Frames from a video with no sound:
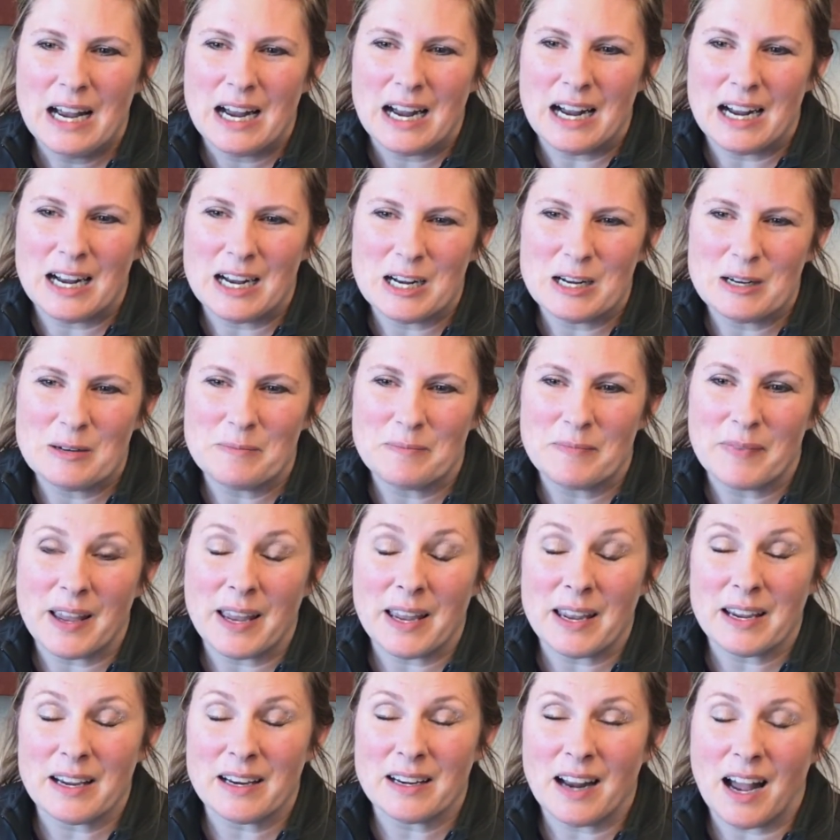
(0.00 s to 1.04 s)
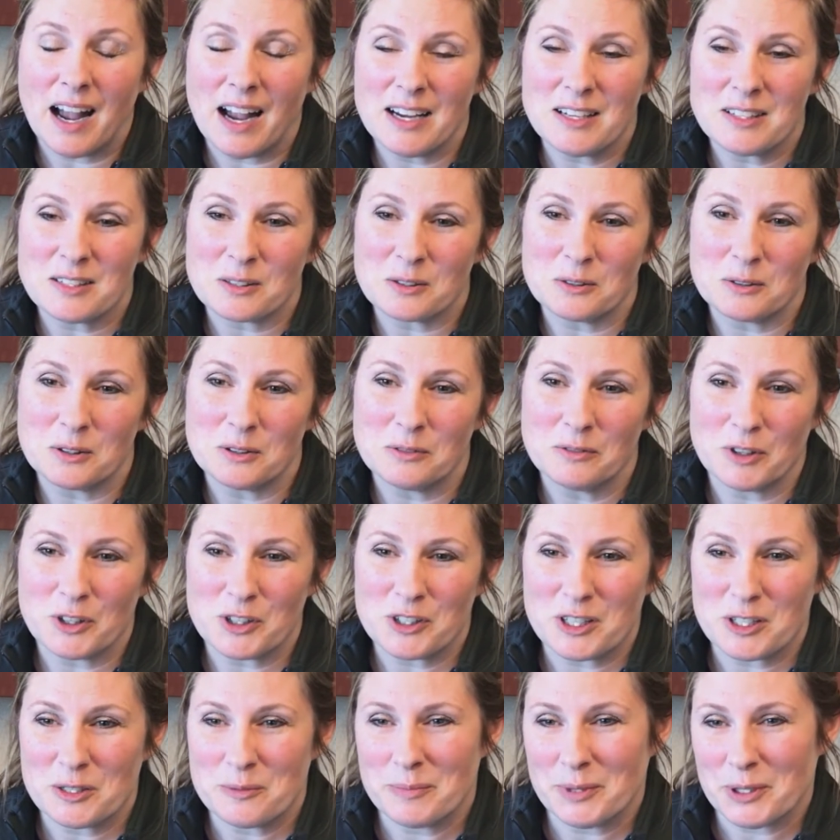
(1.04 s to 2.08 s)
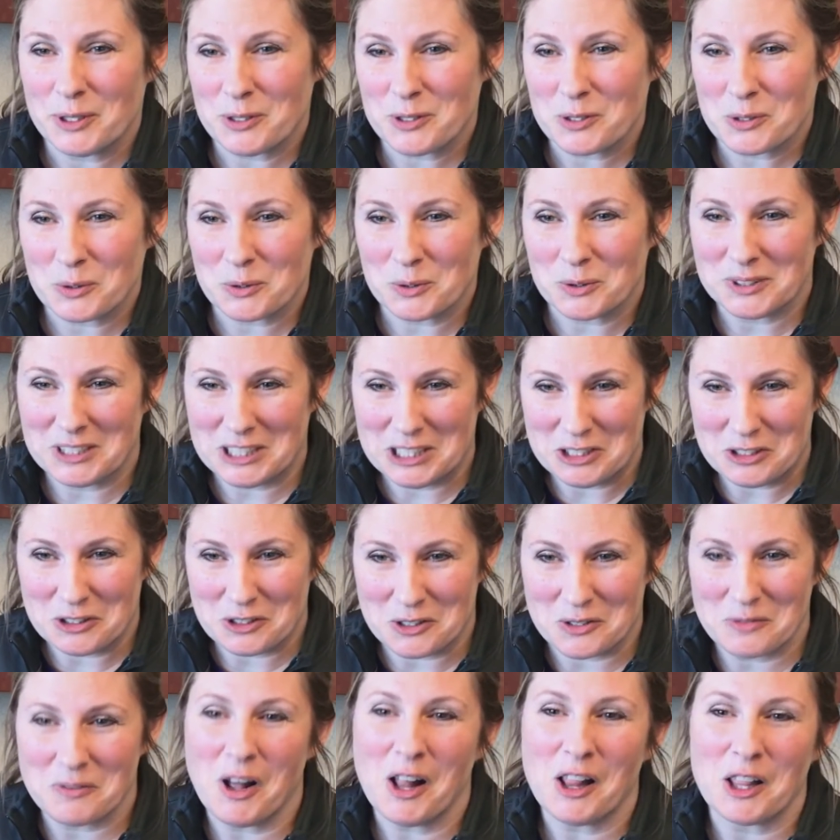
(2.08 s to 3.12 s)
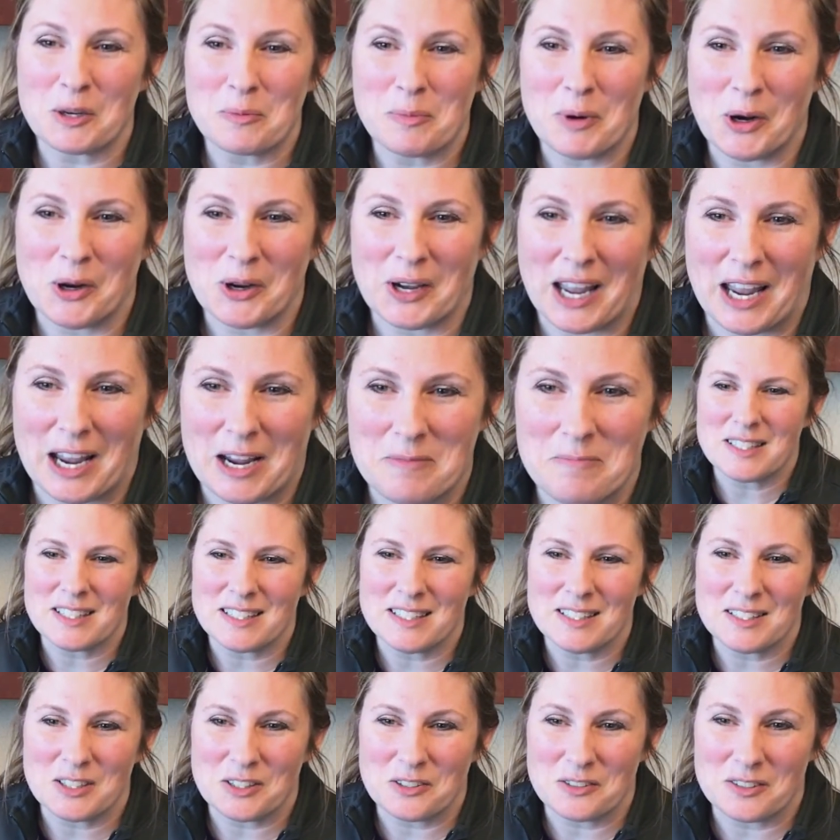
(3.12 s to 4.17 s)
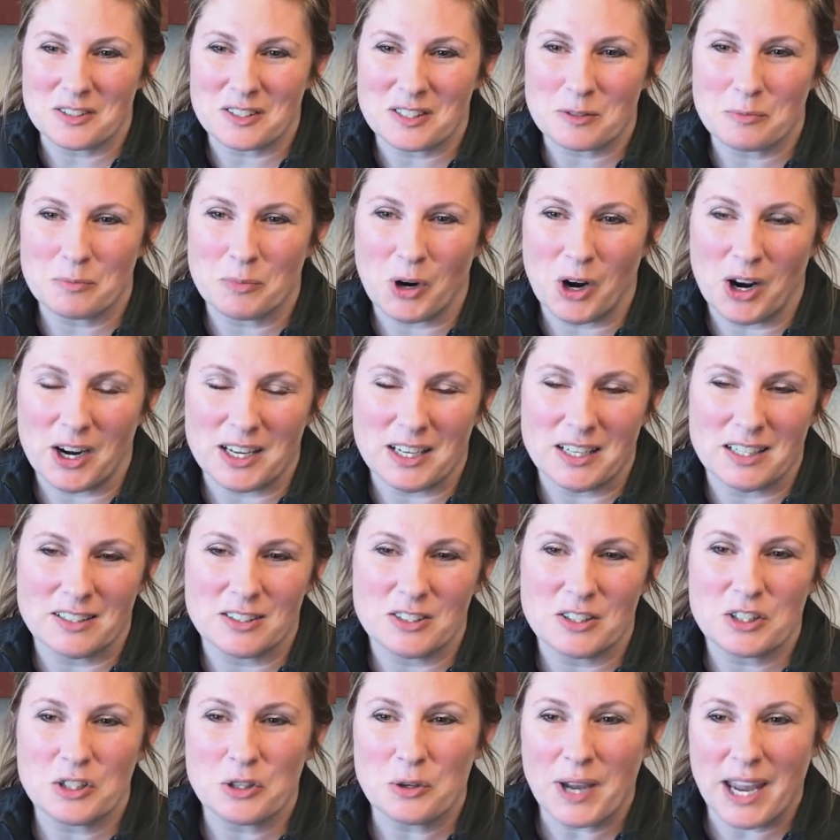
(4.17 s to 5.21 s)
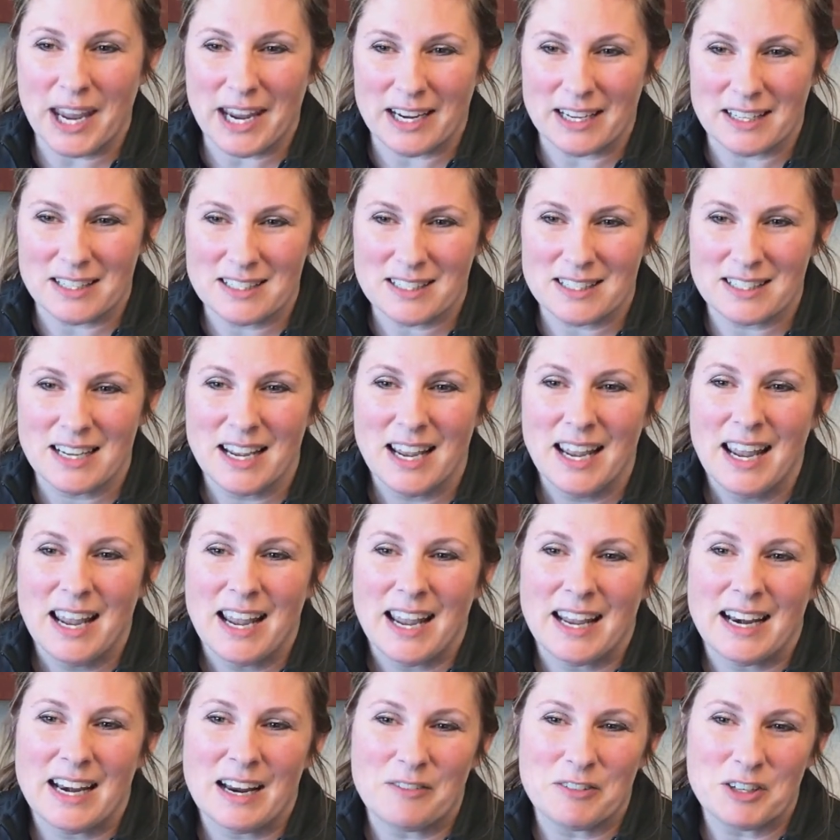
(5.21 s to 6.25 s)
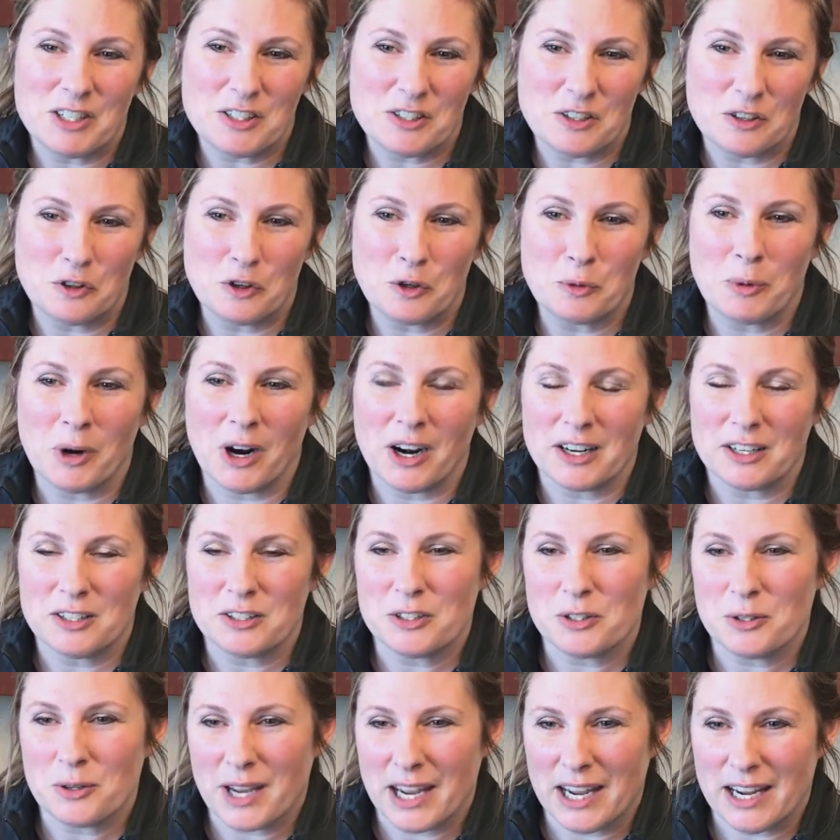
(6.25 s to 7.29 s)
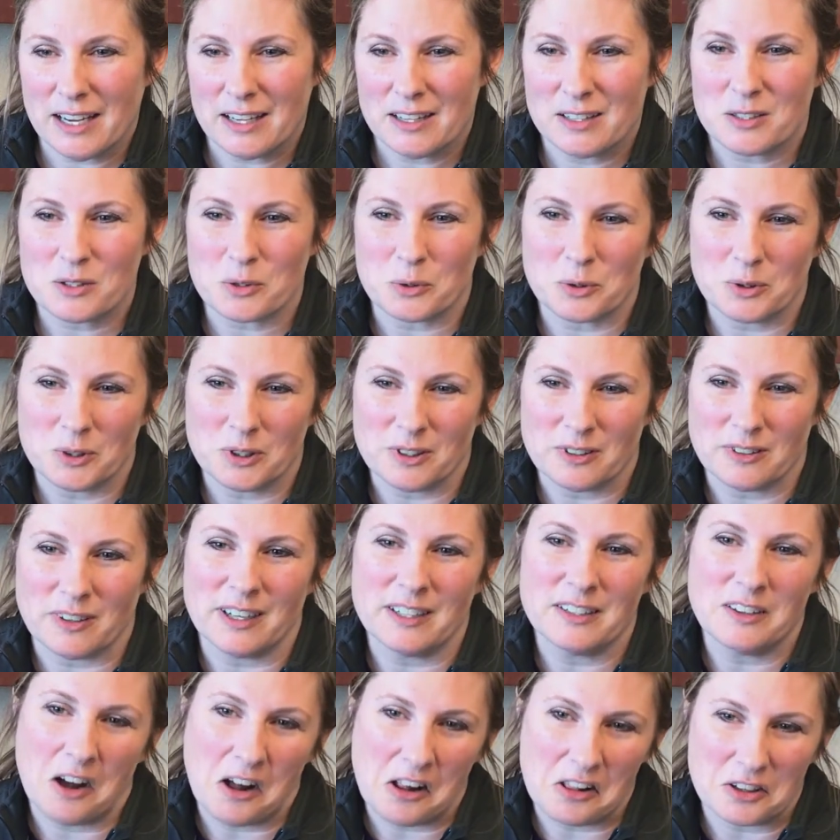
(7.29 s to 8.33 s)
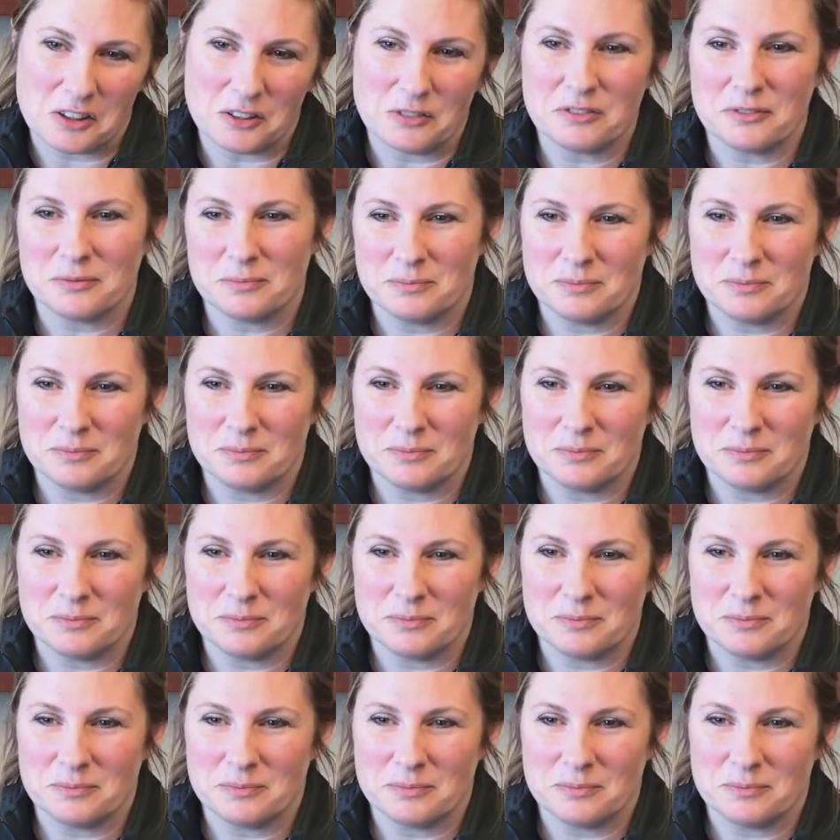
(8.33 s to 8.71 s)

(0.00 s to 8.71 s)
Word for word: um, a high school versus middle school teachers volleyball game. The students brought in two cans, and every student who brought in two cans or a dollar